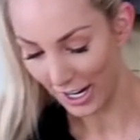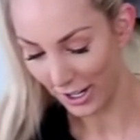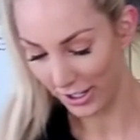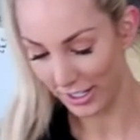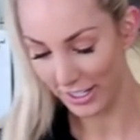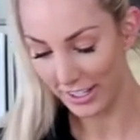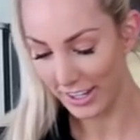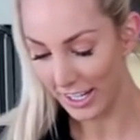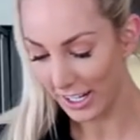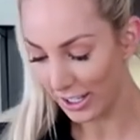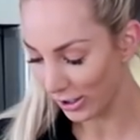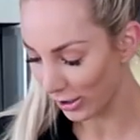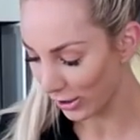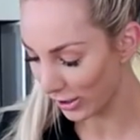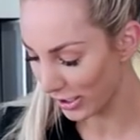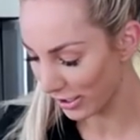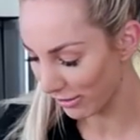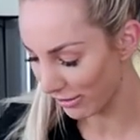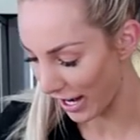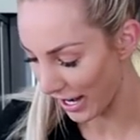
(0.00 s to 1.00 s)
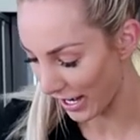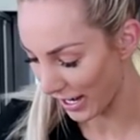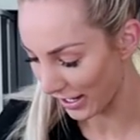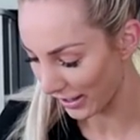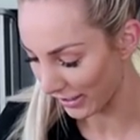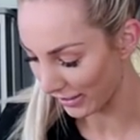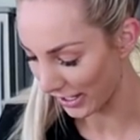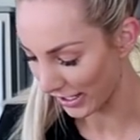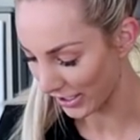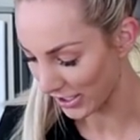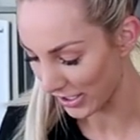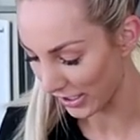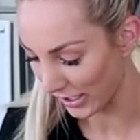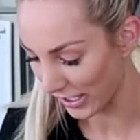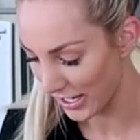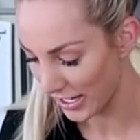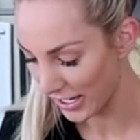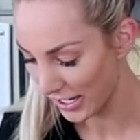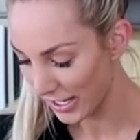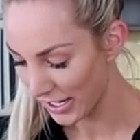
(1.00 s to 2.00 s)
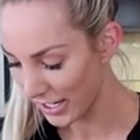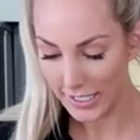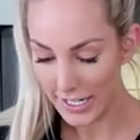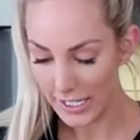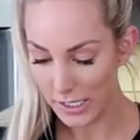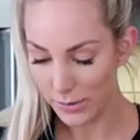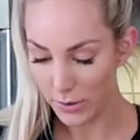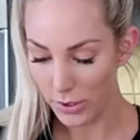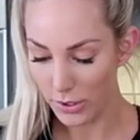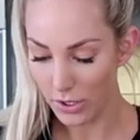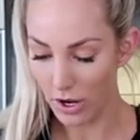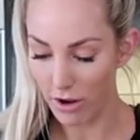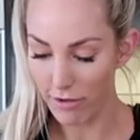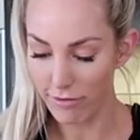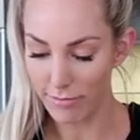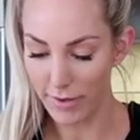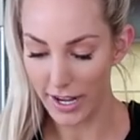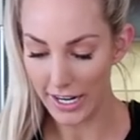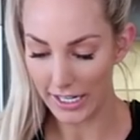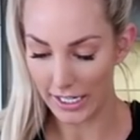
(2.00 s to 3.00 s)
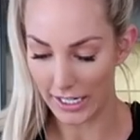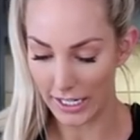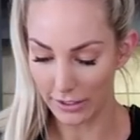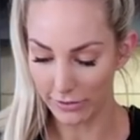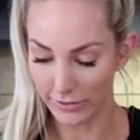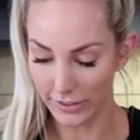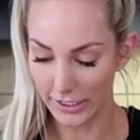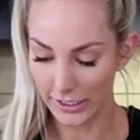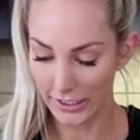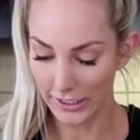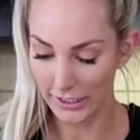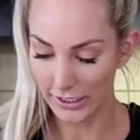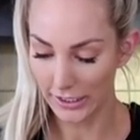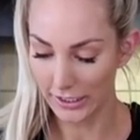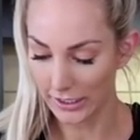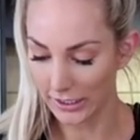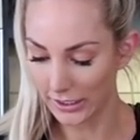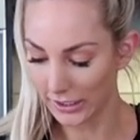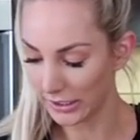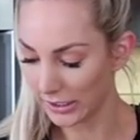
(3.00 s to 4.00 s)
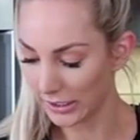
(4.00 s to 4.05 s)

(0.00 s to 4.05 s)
I didn't think it looked the right color actually. Teaspoon of my coffee.